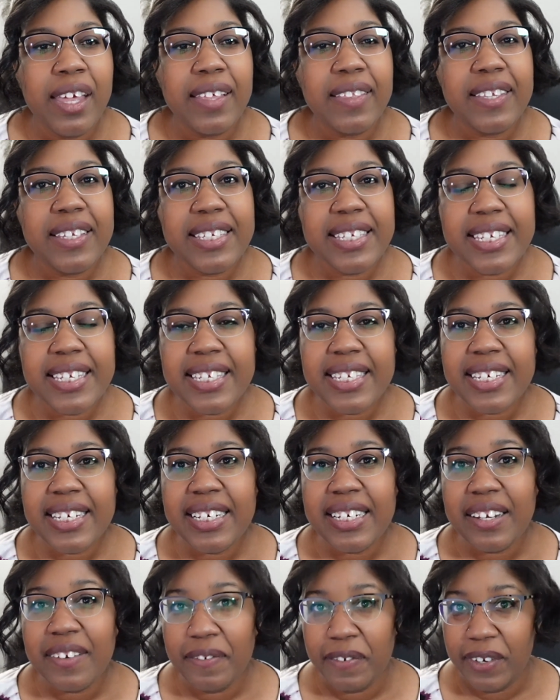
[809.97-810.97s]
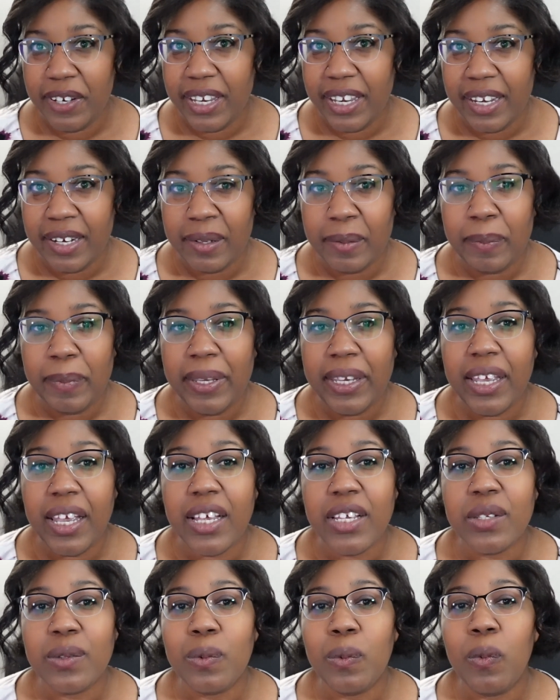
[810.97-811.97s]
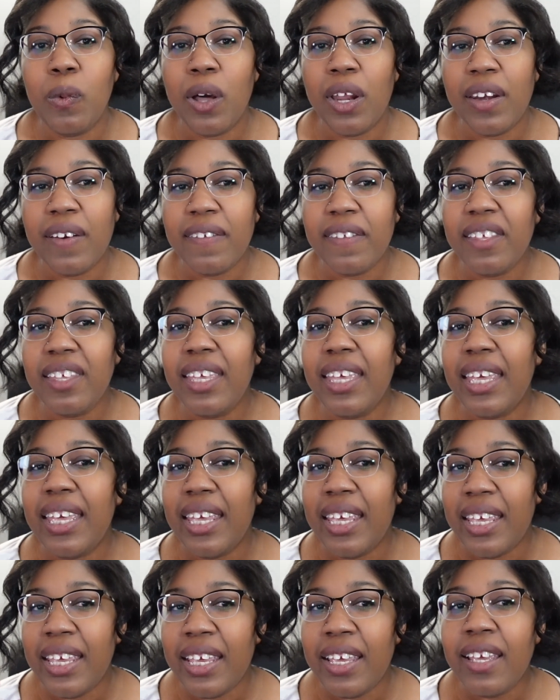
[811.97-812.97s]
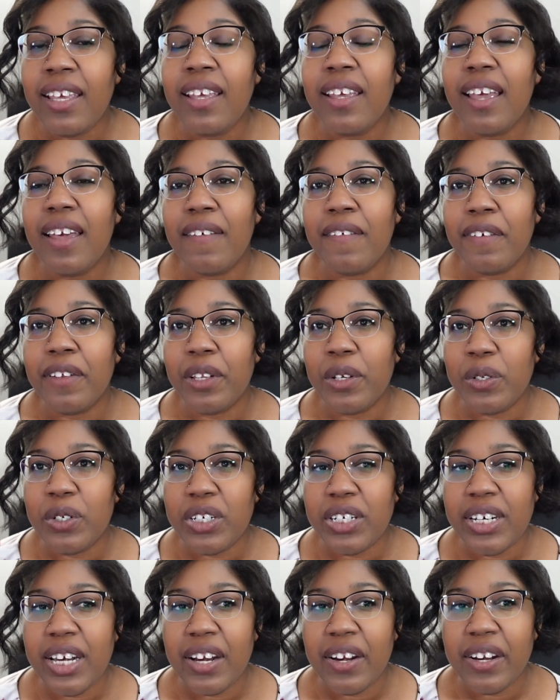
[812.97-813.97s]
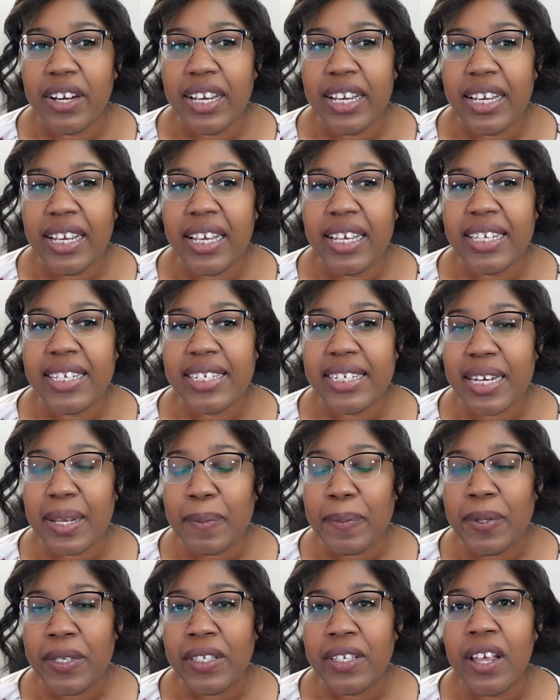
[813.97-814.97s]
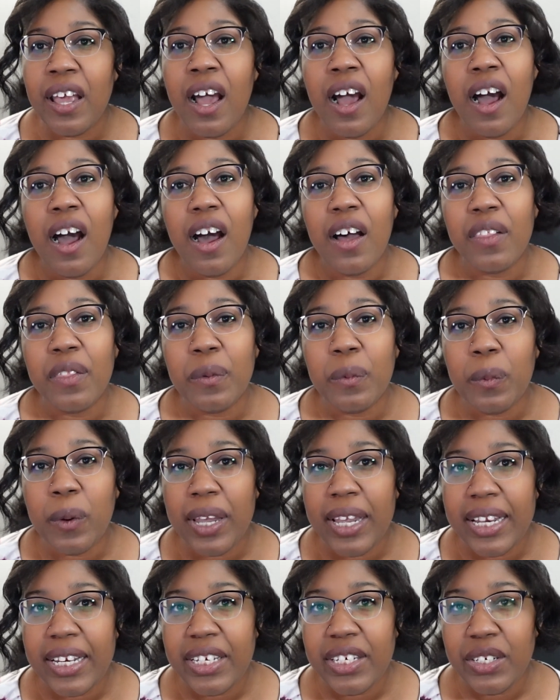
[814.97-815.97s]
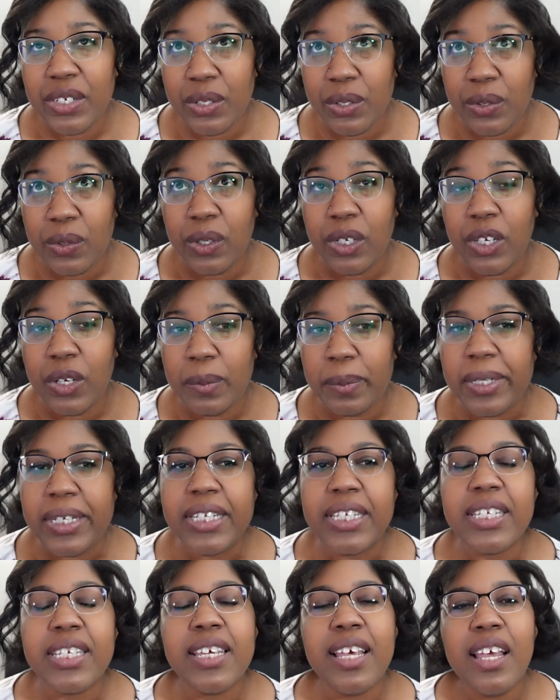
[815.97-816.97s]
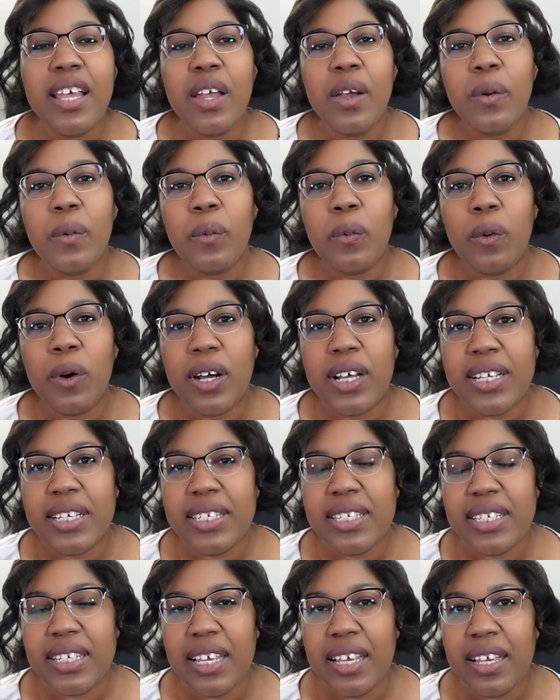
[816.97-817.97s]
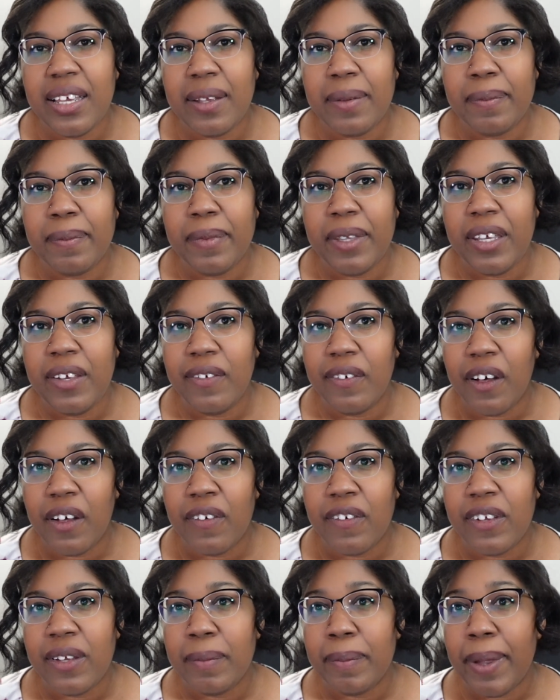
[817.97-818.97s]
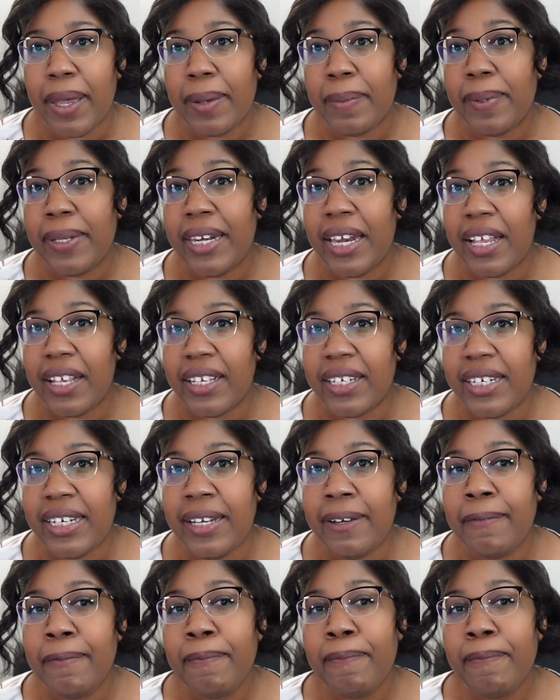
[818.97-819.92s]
This is significant because one of the key evolutionary steps on the way to humans was evolving bipedality.